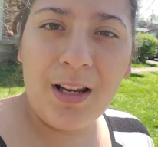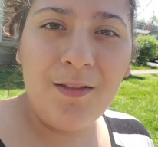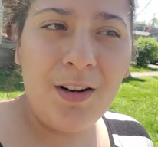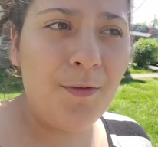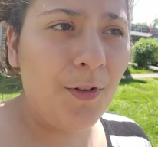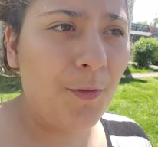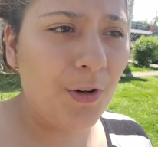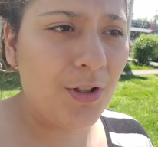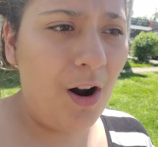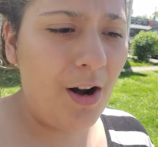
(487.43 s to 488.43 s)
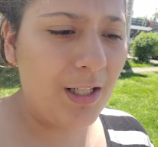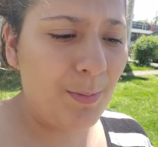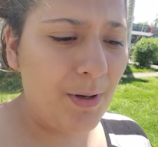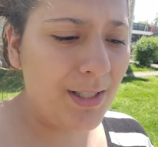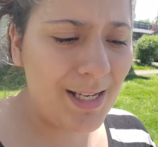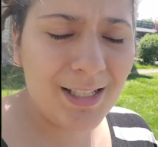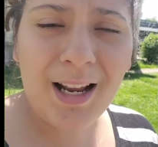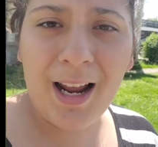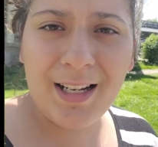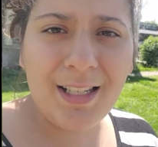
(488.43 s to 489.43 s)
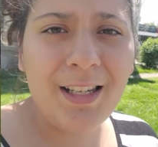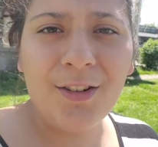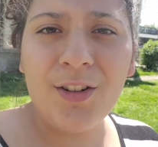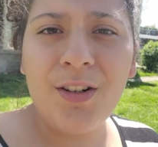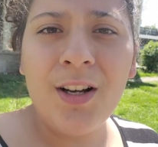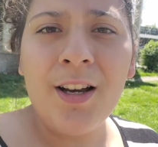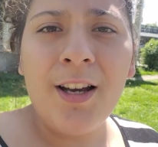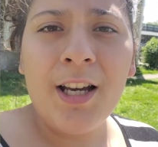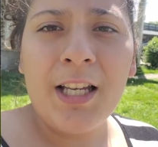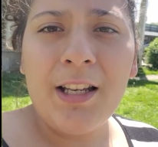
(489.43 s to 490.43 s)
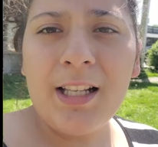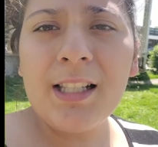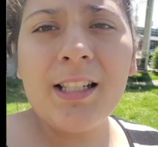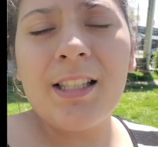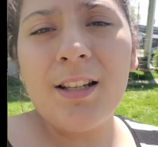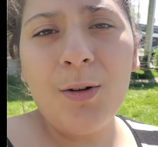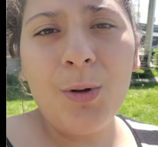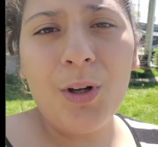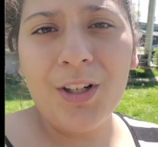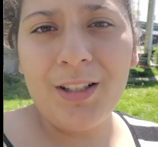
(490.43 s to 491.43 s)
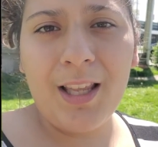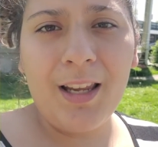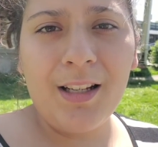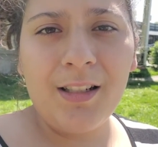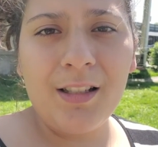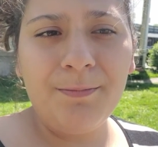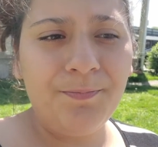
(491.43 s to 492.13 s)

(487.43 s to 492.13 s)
Even if your first gardening experience isn't ideal, you guys can still learn things